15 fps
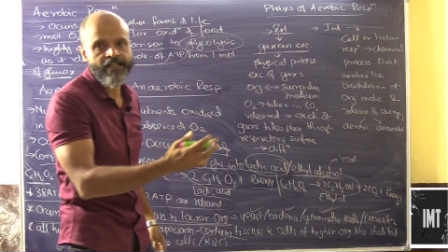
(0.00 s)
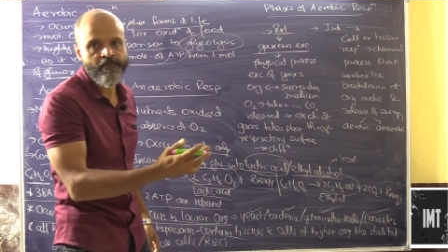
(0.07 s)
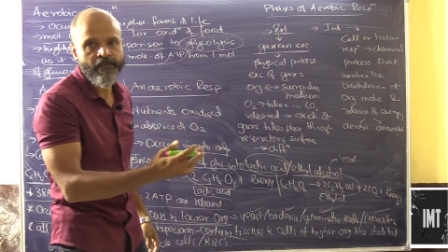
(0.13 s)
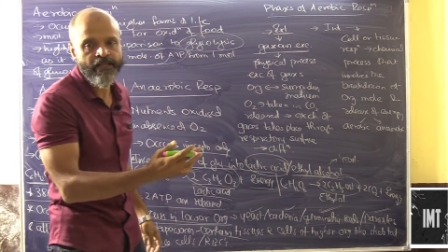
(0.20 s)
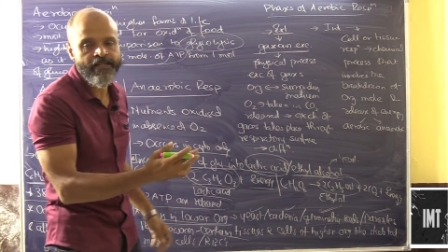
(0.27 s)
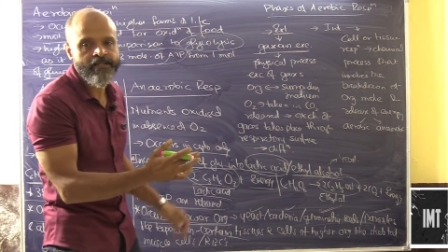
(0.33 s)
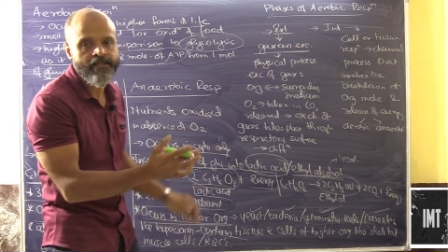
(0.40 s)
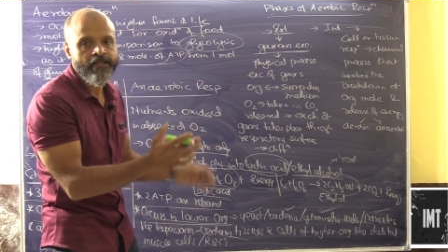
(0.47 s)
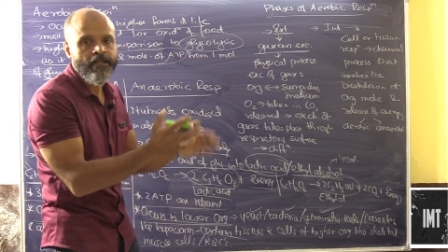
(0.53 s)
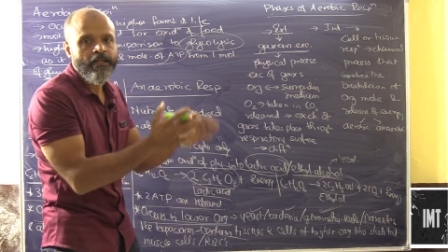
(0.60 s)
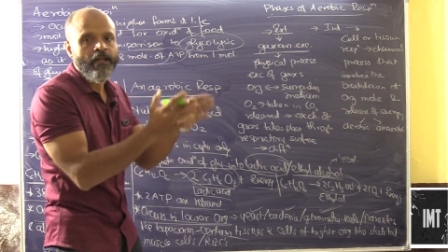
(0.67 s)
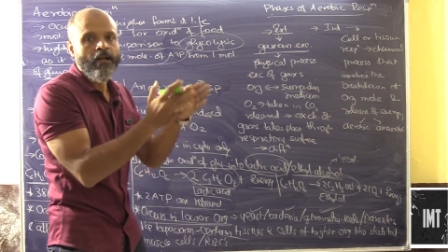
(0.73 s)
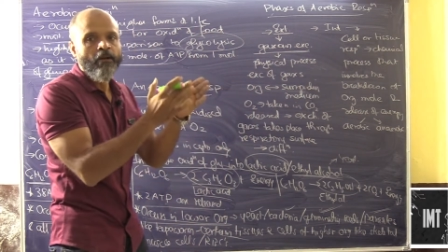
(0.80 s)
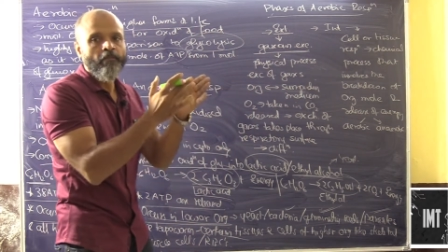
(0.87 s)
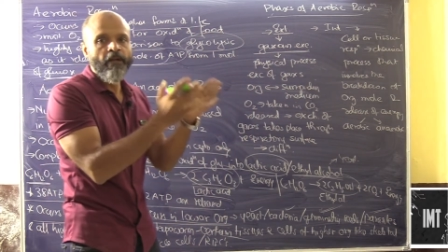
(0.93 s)
place
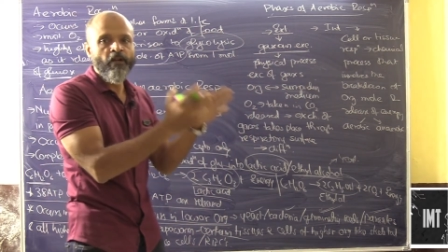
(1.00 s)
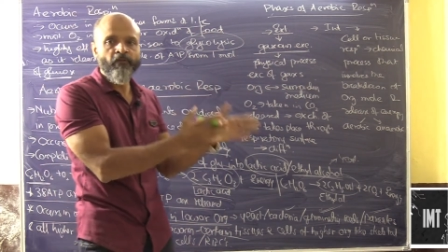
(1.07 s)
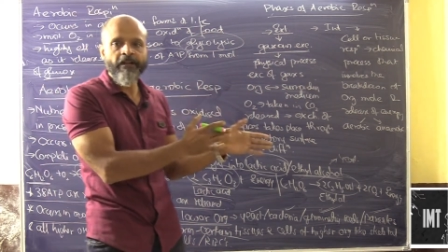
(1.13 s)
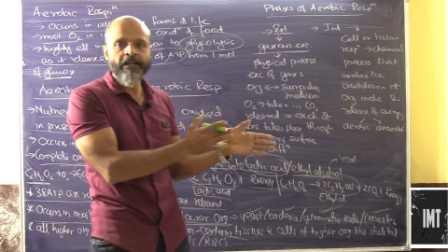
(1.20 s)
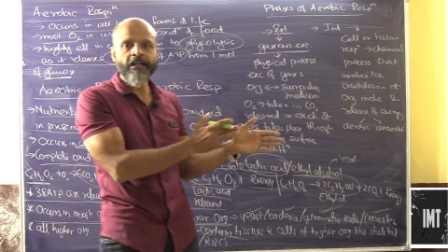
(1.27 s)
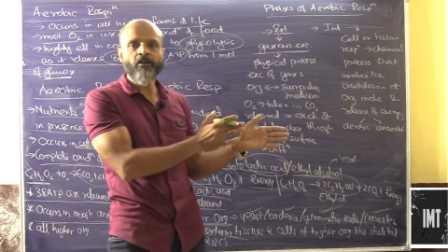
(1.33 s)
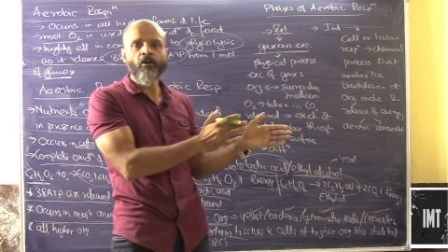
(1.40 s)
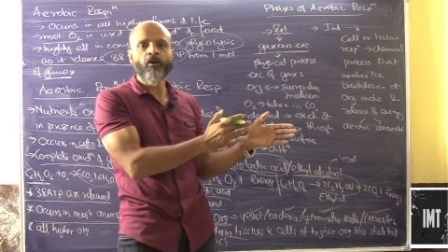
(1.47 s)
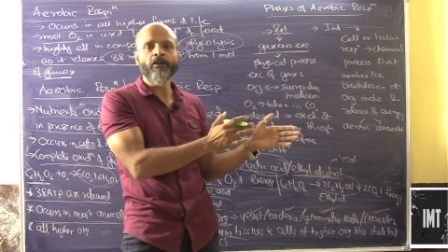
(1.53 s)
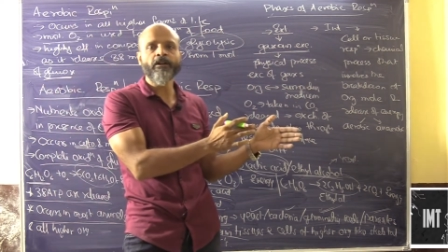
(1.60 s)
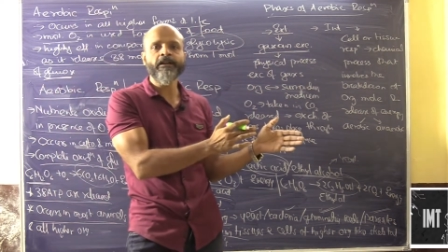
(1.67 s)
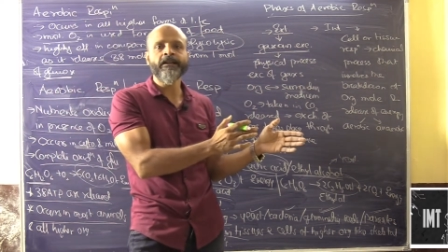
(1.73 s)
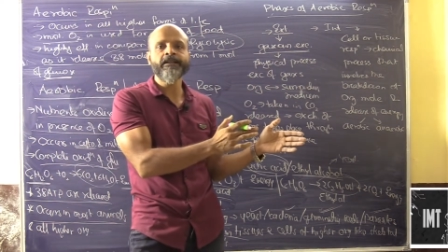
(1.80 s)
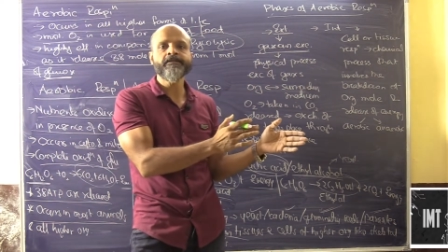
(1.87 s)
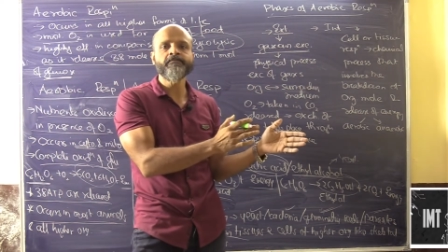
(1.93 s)
between an
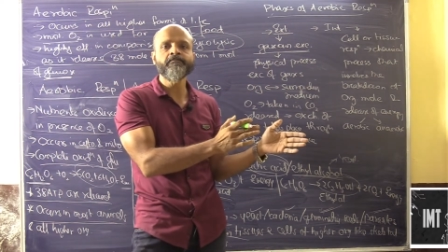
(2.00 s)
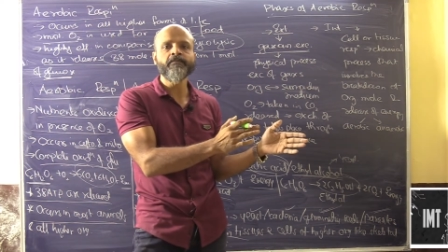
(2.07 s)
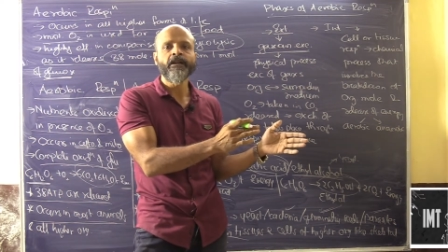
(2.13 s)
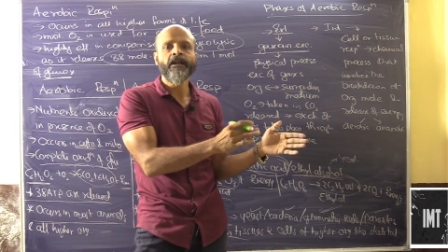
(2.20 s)
organism